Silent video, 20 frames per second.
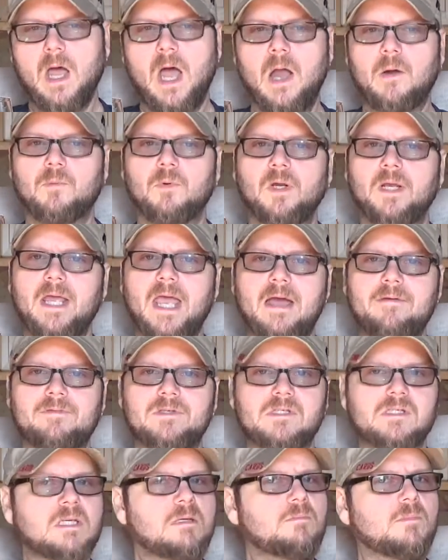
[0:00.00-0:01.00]
I really
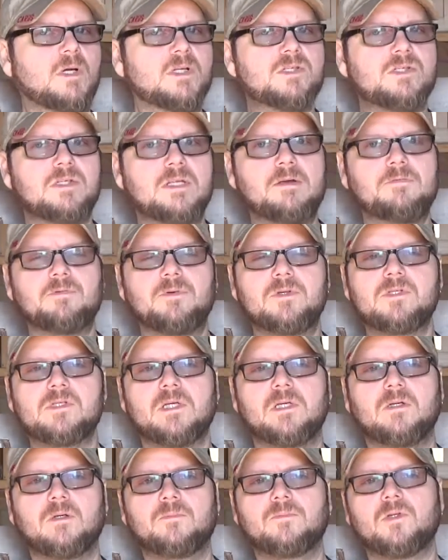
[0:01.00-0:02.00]
haven't seen much difference
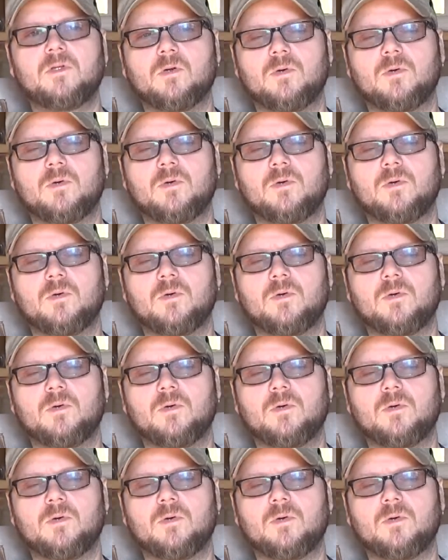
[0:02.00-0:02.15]
in them.